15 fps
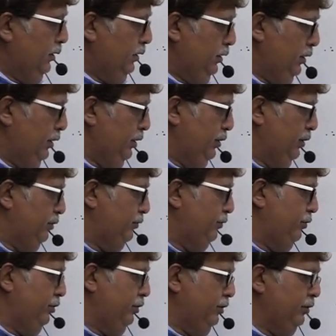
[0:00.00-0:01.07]
Here is
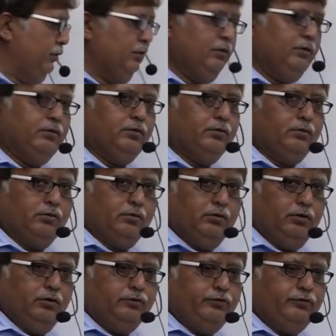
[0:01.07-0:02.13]
the
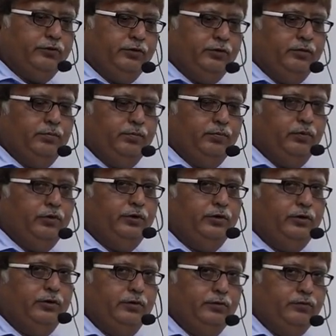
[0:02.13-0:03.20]
cosine
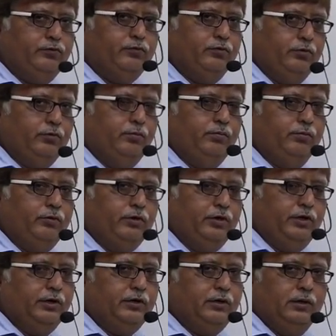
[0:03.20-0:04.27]
point you should
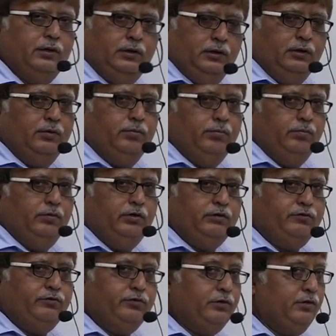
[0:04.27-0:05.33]
take
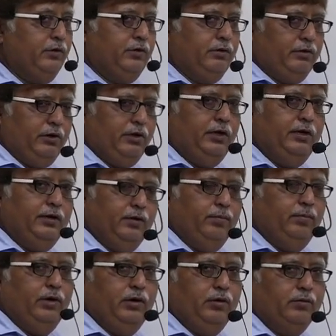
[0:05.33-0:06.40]
much care
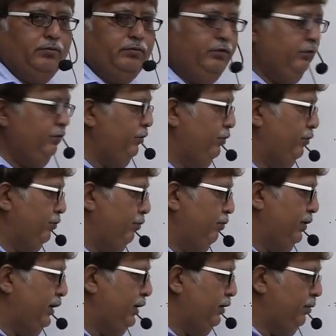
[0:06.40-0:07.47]
about. This is
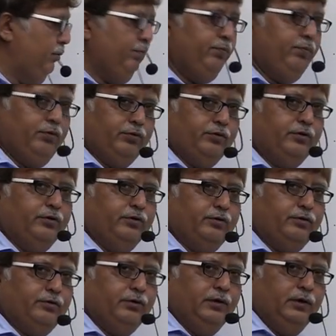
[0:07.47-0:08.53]
very
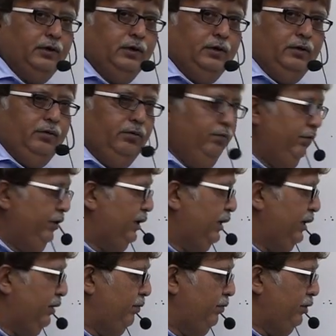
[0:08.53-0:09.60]
important.
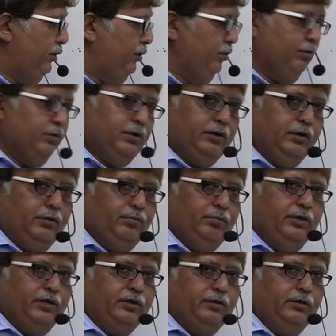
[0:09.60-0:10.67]
Whenever you come
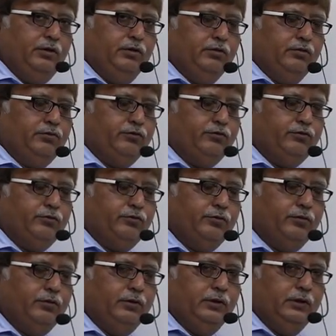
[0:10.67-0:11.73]
across
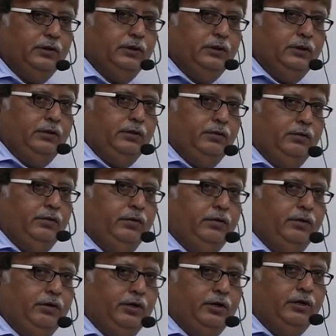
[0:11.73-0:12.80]

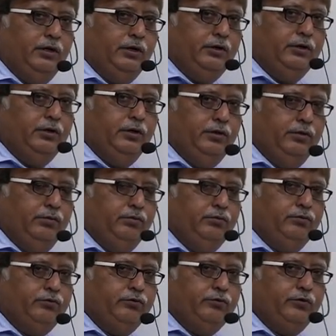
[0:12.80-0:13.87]

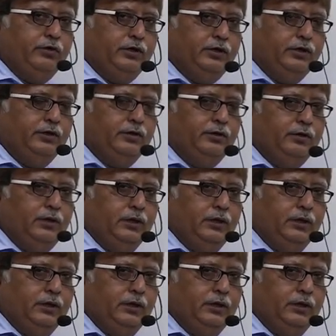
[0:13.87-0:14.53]
negative sign,